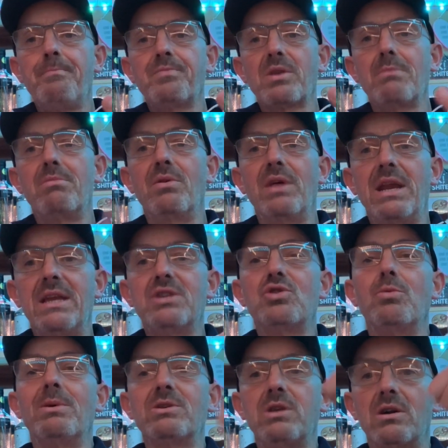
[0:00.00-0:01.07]
but then it's
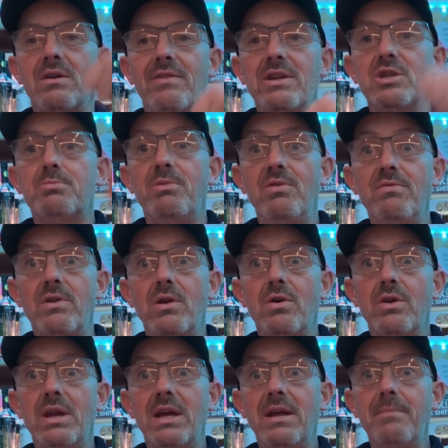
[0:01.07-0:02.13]
almost like I've had a spoonful of honey.